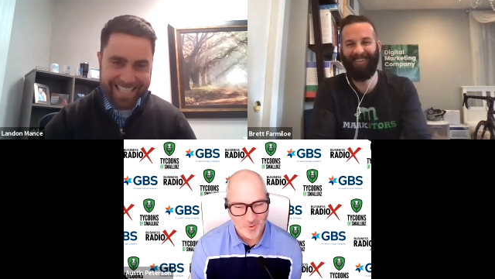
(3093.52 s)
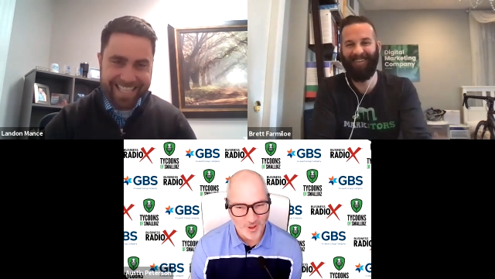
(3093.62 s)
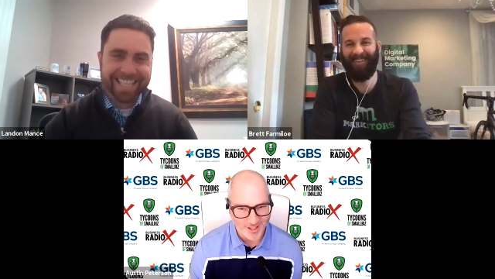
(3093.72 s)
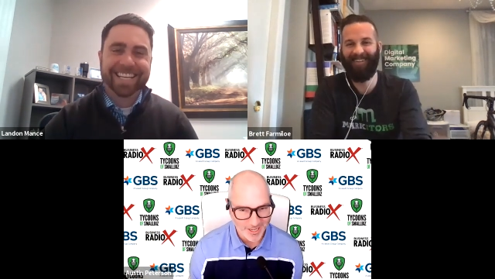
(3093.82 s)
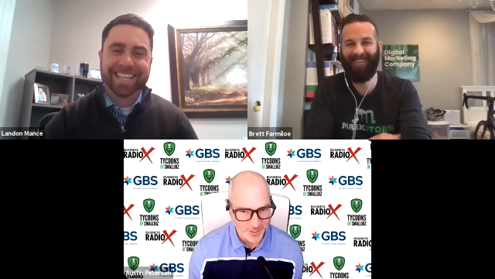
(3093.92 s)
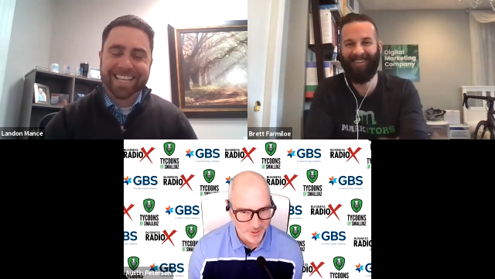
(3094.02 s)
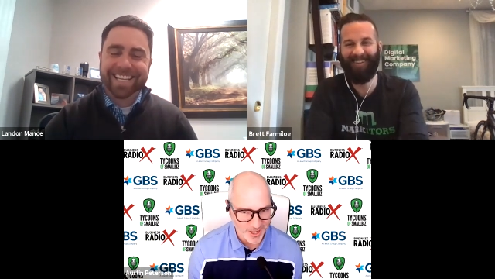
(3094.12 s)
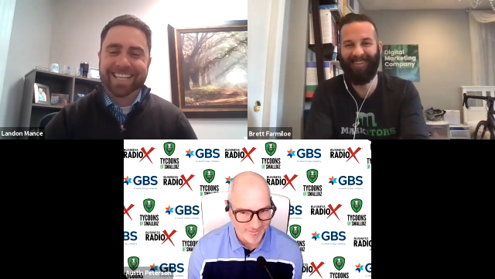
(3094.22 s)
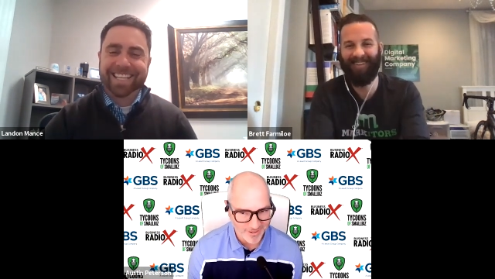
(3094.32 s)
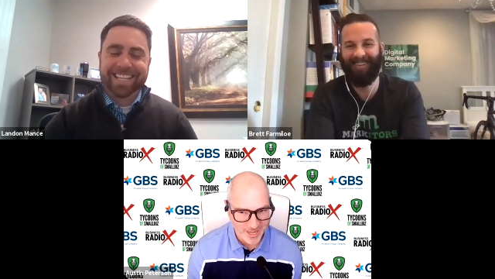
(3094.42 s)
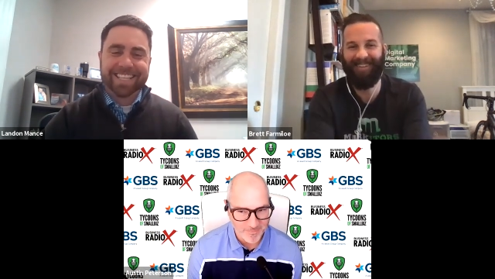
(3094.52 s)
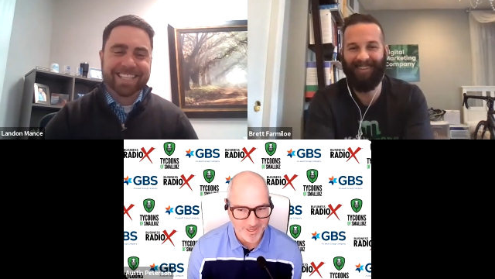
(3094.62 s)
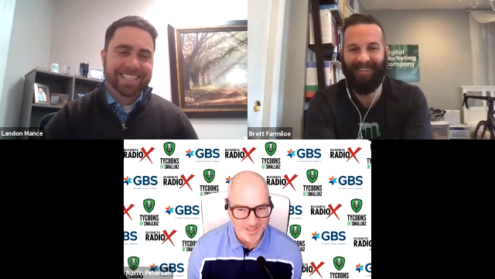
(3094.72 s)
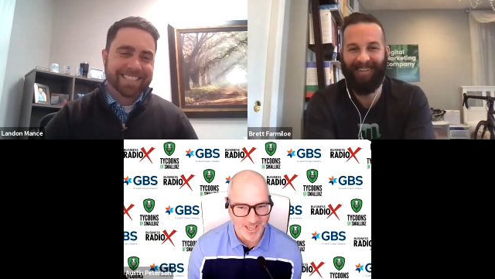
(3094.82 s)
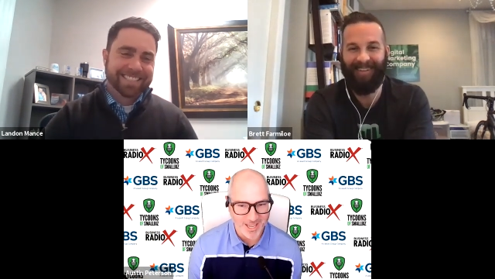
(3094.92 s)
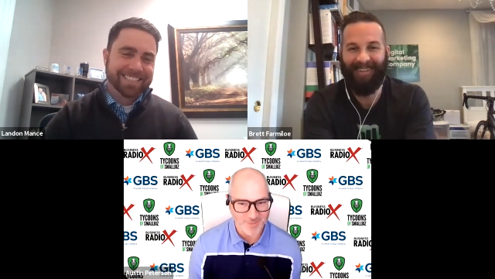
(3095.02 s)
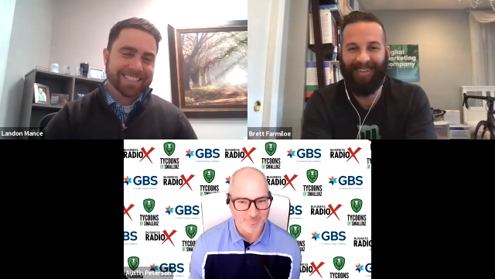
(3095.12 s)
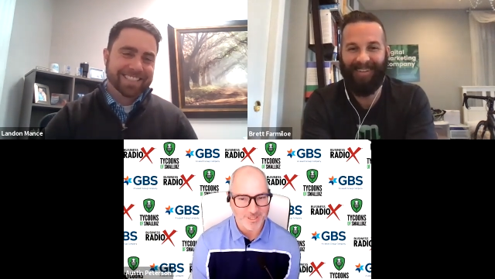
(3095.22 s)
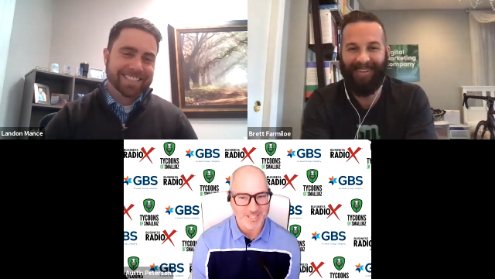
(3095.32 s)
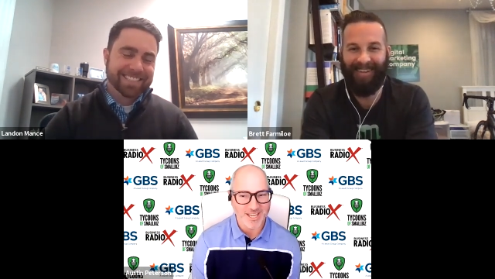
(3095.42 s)
Speaker 1: well, I do have an
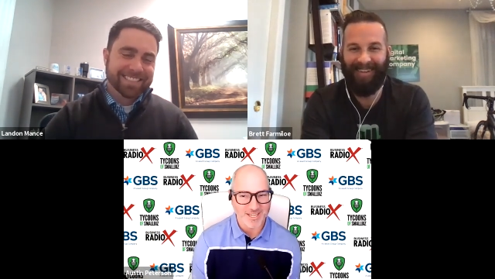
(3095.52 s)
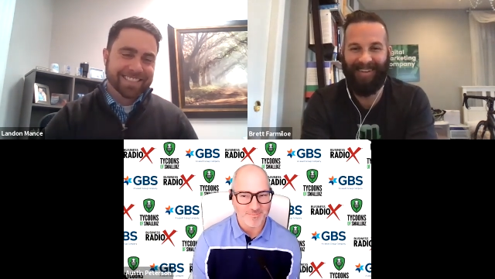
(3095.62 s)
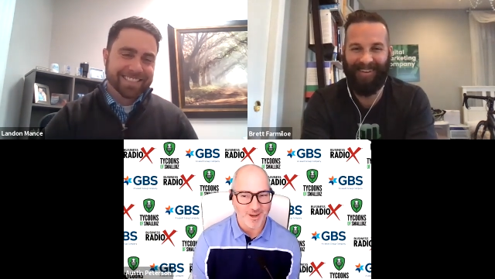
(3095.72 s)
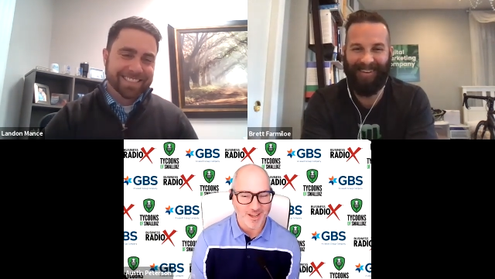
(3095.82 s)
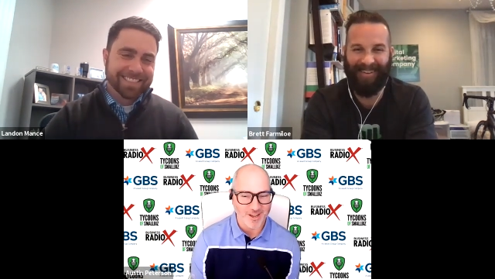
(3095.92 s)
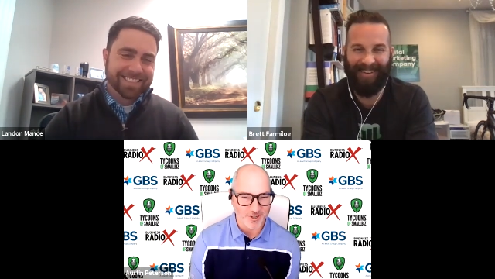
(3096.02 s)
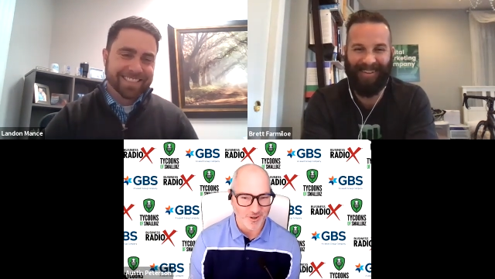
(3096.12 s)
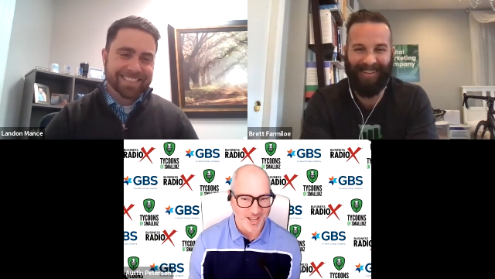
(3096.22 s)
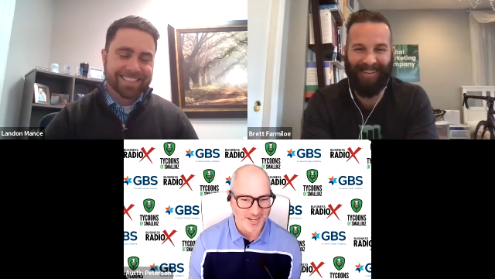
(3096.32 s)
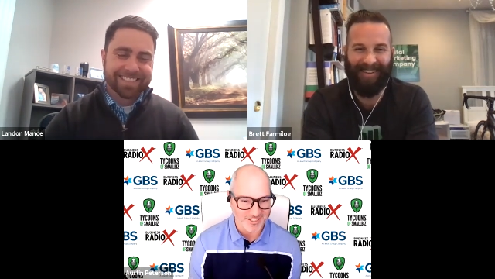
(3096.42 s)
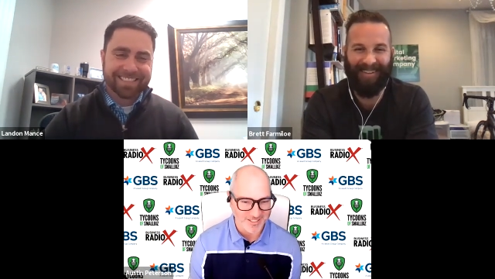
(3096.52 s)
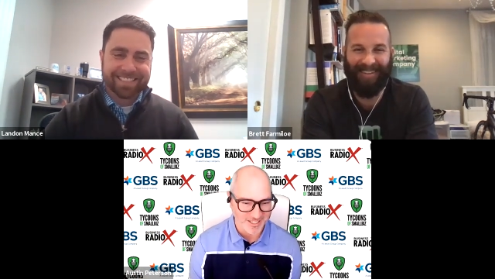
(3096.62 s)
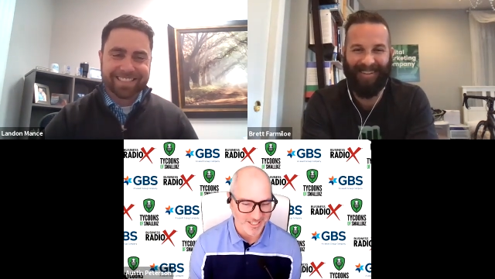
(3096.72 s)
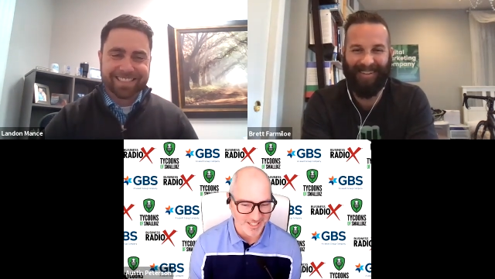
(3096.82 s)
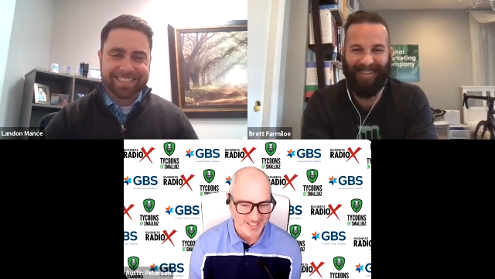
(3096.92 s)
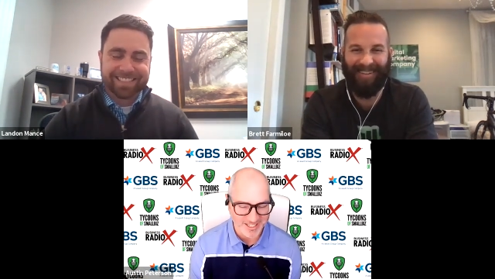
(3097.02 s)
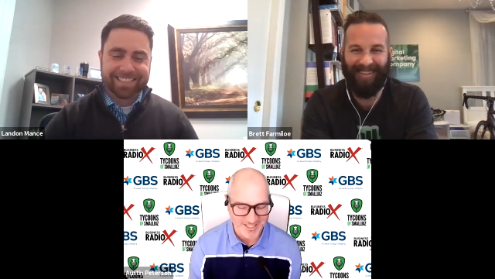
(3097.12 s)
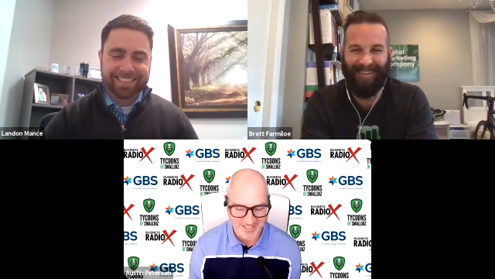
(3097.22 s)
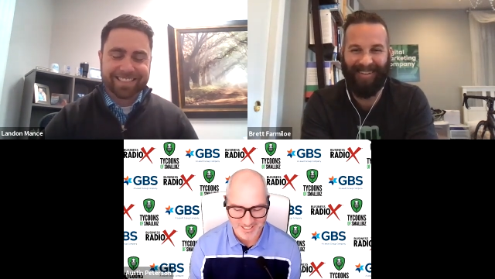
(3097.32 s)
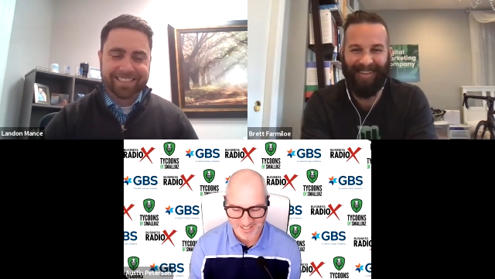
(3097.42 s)
MBA, but yes, my undergrad is in uh,
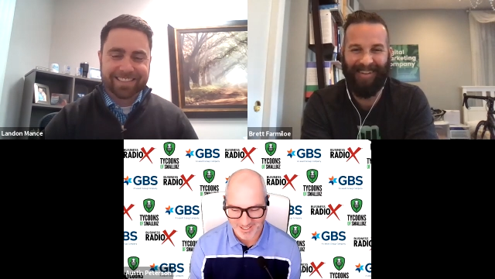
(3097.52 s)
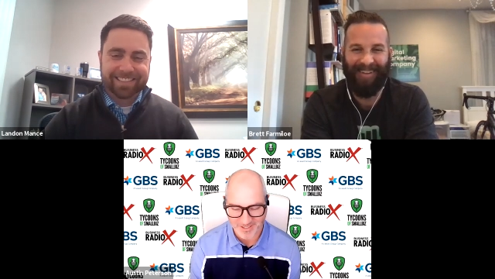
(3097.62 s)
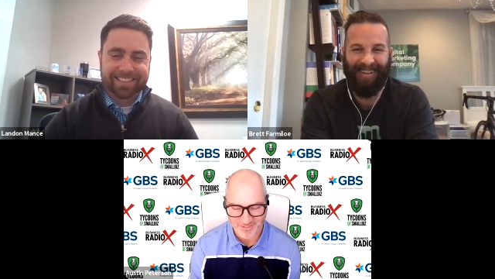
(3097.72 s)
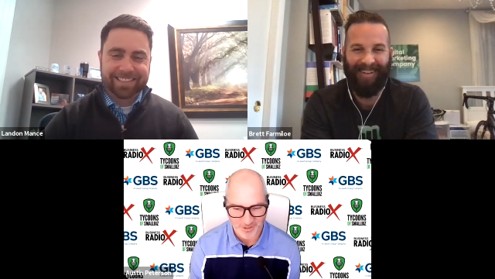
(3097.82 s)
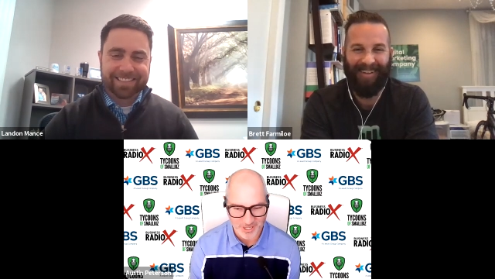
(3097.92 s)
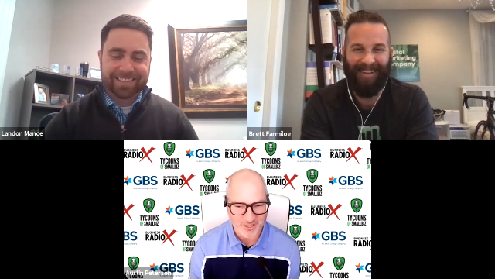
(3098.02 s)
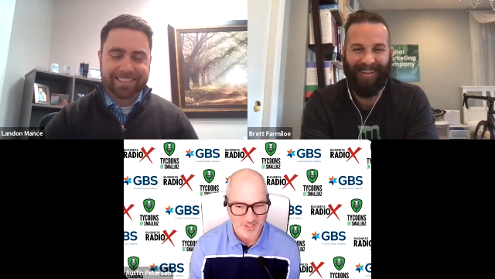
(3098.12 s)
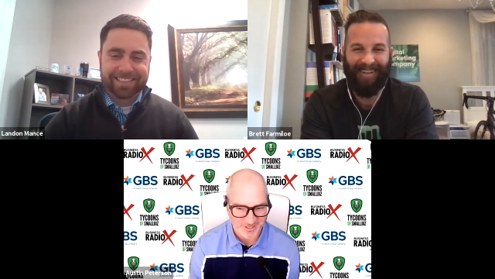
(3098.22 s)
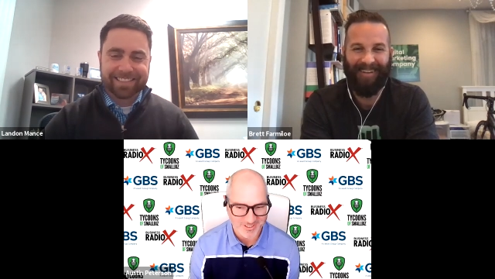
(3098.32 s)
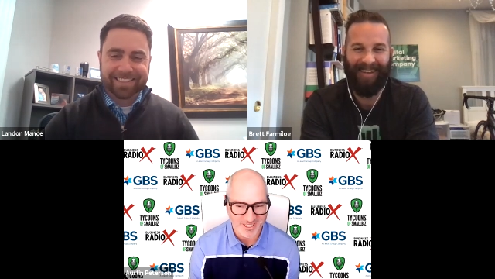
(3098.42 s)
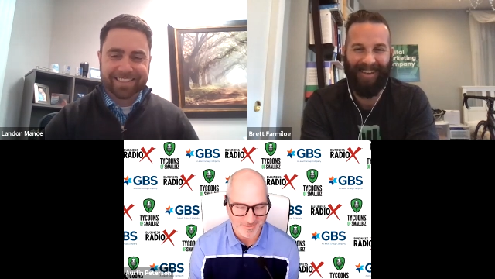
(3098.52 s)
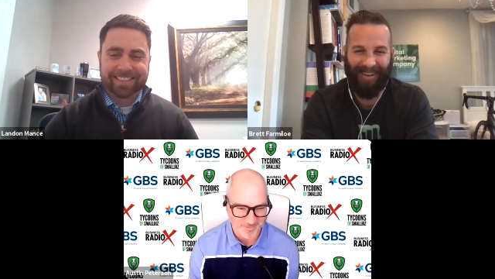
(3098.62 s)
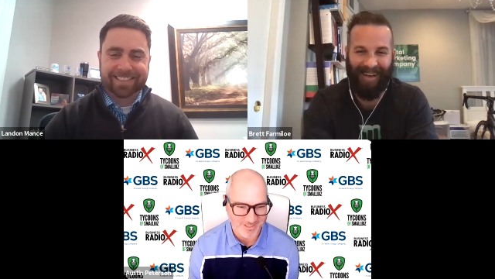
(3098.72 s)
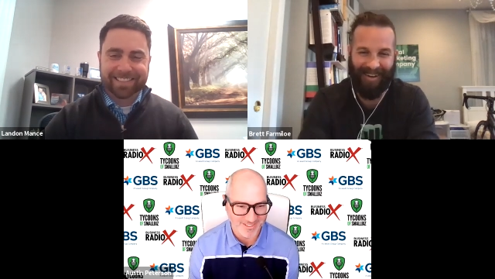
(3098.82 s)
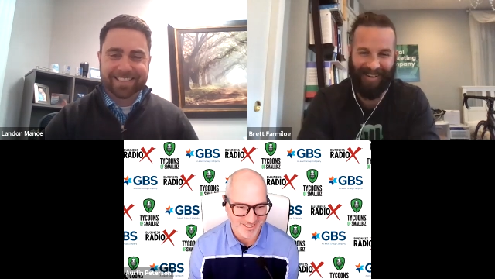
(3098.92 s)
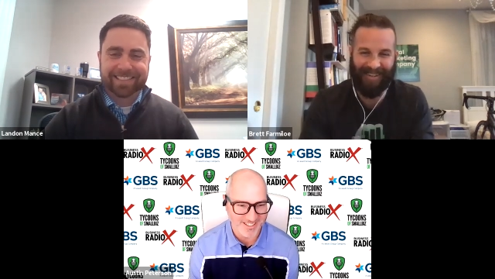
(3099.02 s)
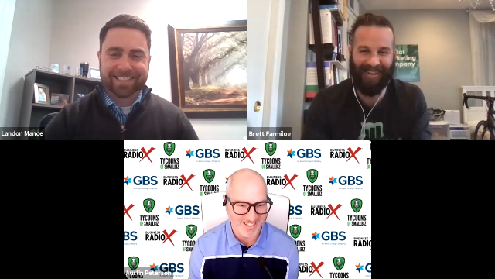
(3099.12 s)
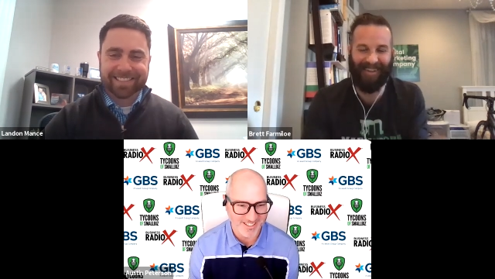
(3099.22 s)
is in uh, French. Yep.